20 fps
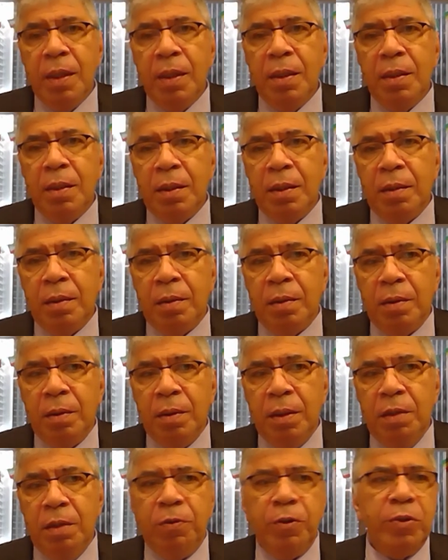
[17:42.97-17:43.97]

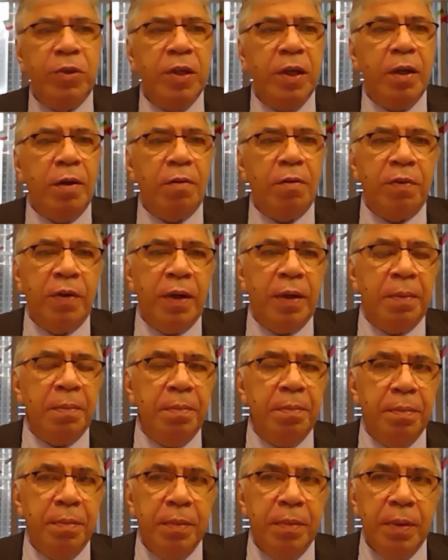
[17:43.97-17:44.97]
if you think of
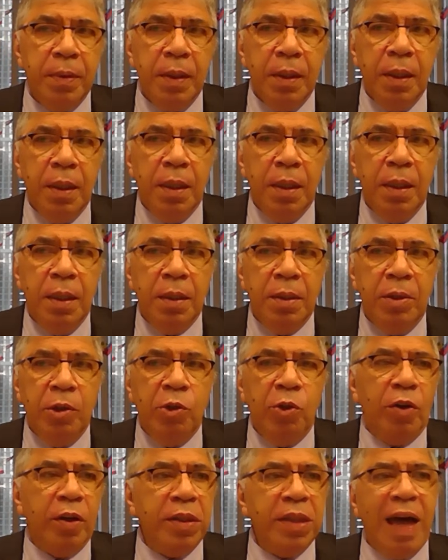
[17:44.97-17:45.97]
the
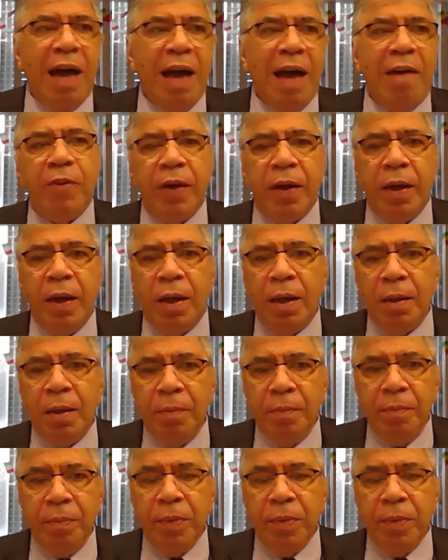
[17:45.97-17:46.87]
North Africa,